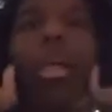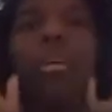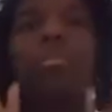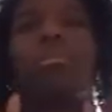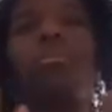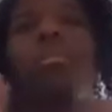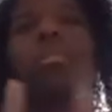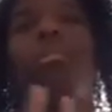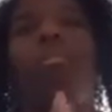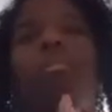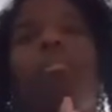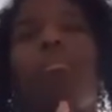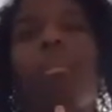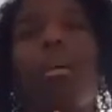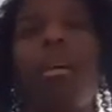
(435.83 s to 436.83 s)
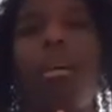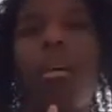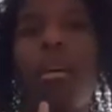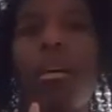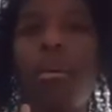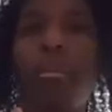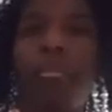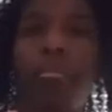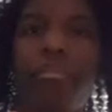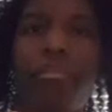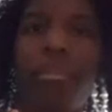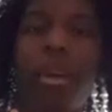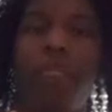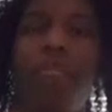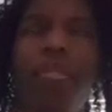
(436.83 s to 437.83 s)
So um, it